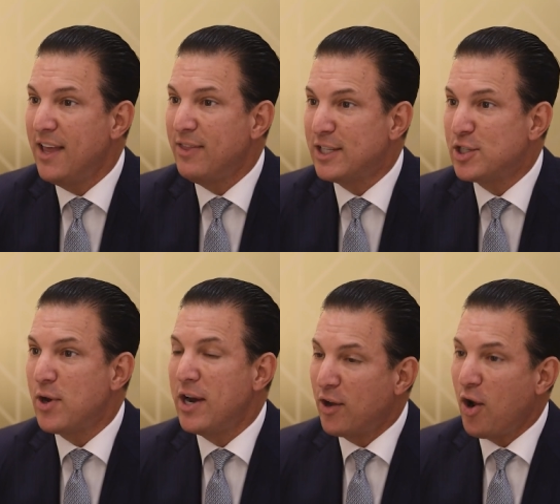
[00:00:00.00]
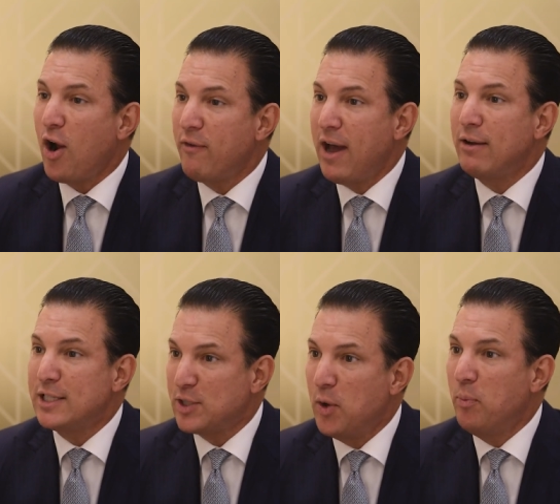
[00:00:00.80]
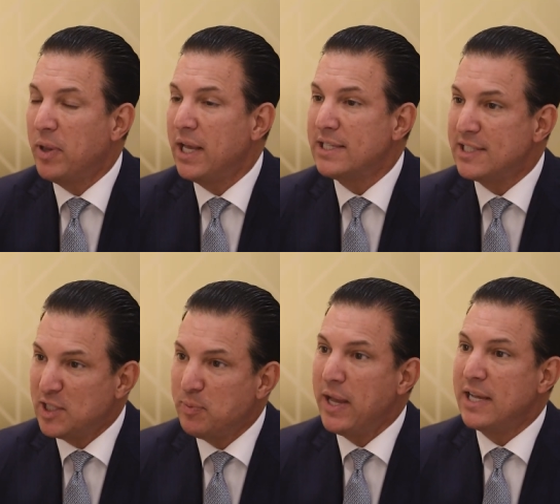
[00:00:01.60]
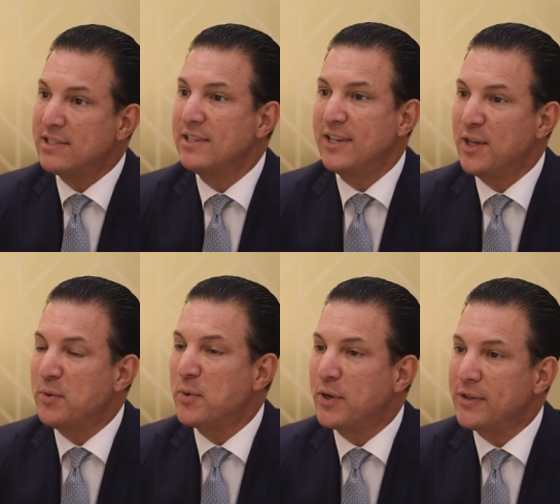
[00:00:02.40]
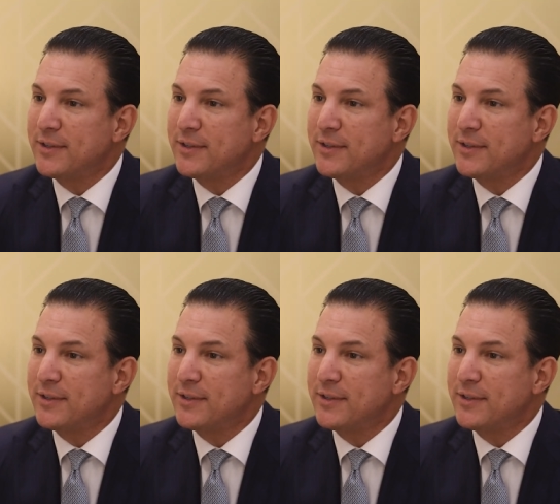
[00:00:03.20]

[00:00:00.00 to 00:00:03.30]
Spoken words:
that's trying to carve out its own place and space in the world.